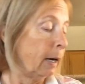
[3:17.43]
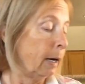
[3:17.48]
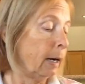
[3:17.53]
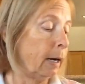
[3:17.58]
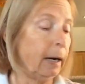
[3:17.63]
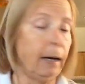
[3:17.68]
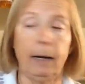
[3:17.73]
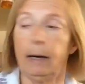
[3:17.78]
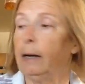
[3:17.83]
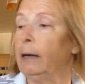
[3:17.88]

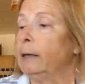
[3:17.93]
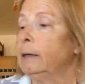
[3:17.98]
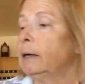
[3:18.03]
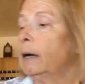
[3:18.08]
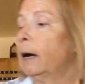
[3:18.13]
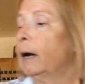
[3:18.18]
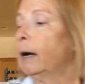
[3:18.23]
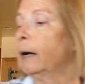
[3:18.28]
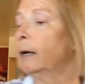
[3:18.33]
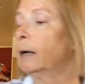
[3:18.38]
And
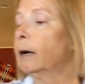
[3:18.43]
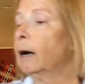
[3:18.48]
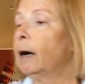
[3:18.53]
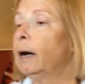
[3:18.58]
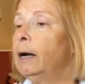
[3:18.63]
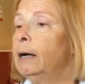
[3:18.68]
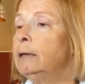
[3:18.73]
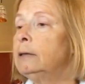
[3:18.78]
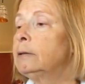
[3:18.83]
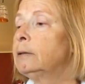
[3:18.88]
I
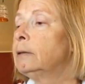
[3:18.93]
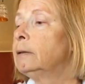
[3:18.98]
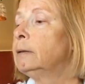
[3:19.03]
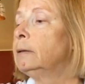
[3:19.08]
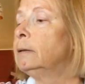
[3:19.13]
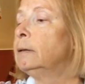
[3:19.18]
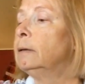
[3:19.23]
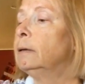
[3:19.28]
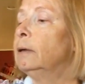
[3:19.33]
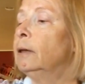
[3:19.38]
got
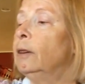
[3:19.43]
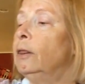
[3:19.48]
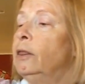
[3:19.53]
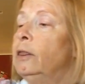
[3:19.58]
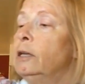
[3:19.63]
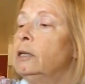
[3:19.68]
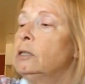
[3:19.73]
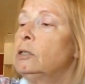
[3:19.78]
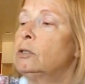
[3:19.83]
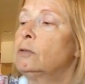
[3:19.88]

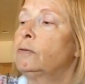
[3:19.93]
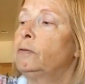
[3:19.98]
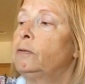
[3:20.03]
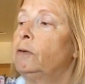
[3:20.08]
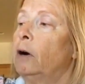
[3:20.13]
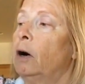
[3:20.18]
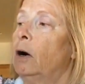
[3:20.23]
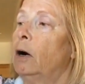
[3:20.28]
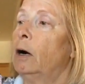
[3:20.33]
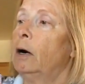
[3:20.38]
this
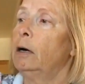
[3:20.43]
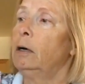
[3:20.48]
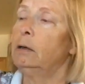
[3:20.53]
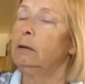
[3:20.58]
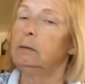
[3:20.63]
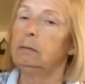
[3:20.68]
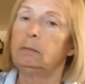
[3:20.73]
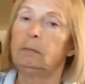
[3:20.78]
far,